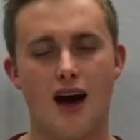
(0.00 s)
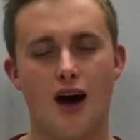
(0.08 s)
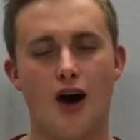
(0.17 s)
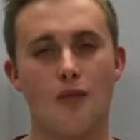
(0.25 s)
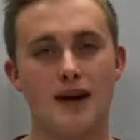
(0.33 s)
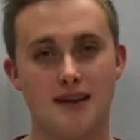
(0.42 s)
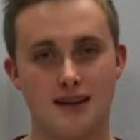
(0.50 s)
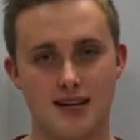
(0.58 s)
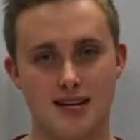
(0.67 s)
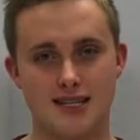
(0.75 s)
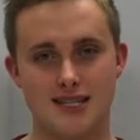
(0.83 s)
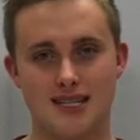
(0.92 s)
Oh my
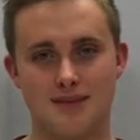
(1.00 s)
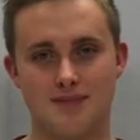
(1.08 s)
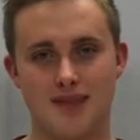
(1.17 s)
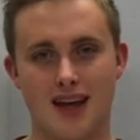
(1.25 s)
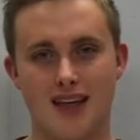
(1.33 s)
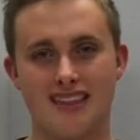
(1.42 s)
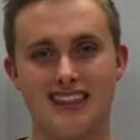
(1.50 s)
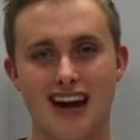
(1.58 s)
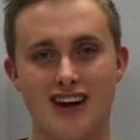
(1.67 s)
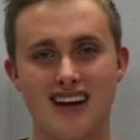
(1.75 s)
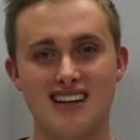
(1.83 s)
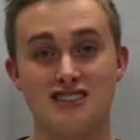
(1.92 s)
goodness
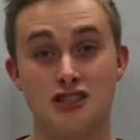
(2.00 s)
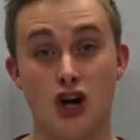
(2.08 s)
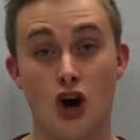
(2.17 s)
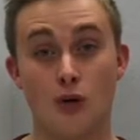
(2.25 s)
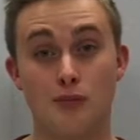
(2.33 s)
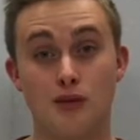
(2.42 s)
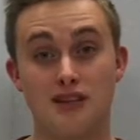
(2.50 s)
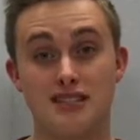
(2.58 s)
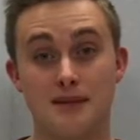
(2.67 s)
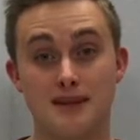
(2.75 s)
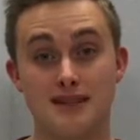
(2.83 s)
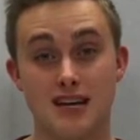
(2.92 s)
there is no
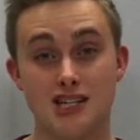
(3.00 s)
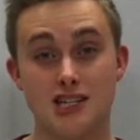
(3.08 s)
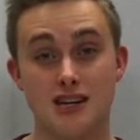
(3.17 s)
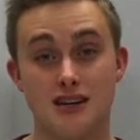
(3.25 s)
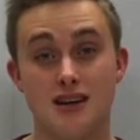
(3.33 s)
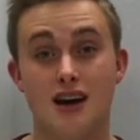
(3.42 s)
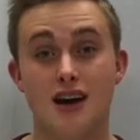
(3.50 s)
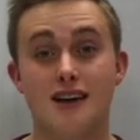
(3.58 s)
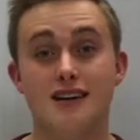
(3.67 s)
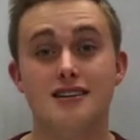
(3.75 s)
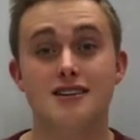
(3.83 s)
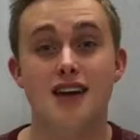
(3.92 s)
precipitation.
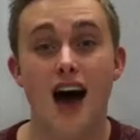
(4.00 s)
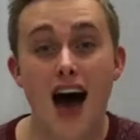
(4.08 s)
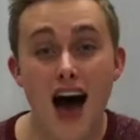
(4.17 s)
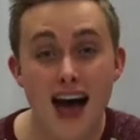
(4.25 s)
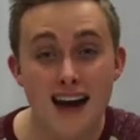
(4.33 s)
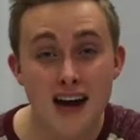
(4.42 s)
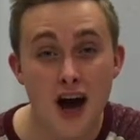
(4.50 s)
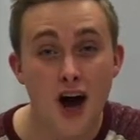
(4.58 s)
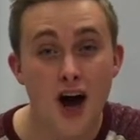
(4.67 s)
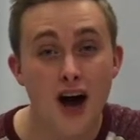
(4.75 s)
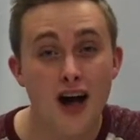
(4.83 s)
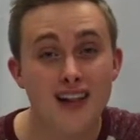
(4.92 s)
None!
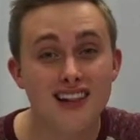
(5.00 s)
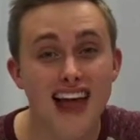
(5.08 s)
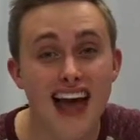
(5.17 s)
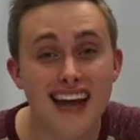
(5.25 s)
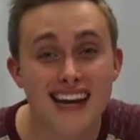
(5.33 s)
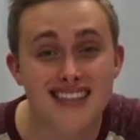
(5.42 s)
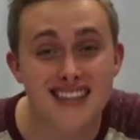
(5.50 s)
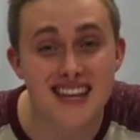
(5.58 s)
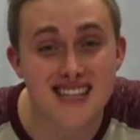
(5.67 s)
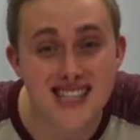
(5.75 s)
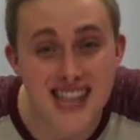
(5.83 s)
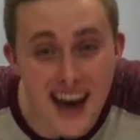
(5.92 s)
Ladies
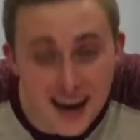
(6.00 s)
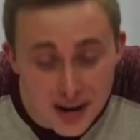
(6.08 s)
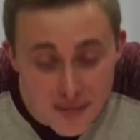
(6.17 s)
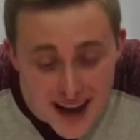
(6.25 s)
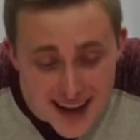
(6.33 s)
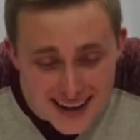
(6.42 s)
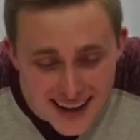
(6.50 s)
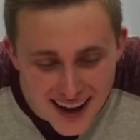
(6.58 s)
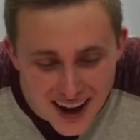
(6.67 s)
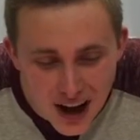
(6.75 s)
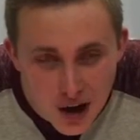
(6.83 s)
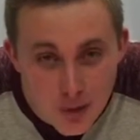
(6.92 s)
and gentlemen,
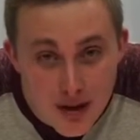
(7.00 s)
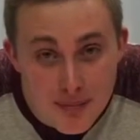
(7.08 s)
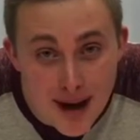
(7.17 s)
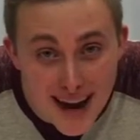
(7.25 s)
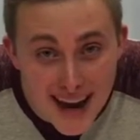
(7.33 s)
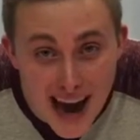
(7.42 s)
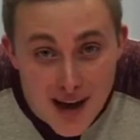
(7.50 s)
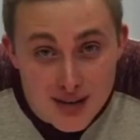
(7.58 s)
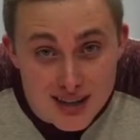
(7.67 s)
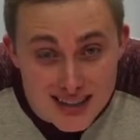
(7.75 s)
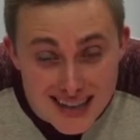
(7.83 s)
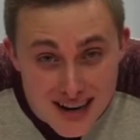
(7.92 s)
we might have
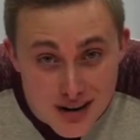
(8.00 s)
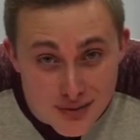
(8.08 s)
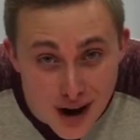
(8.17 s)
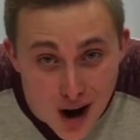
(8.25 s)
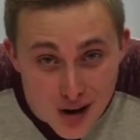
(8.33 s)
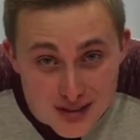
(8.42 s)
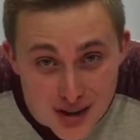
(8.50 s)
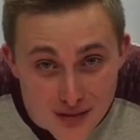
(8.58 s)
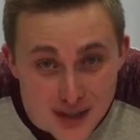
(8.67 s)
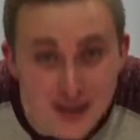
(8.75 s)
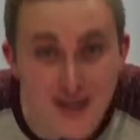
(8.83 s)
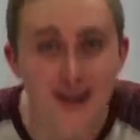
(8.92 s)
clear roads
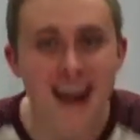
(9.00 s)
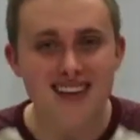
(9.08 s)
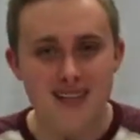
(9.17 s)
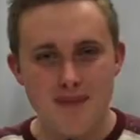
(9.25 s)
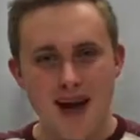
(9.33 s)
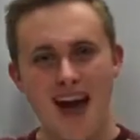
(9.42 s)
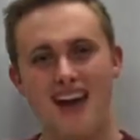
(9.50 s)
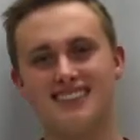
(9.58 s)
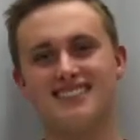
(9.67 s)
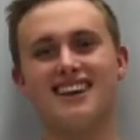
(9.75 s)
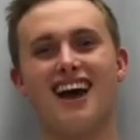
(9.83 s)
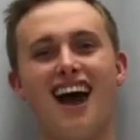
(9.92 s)
over Christmas!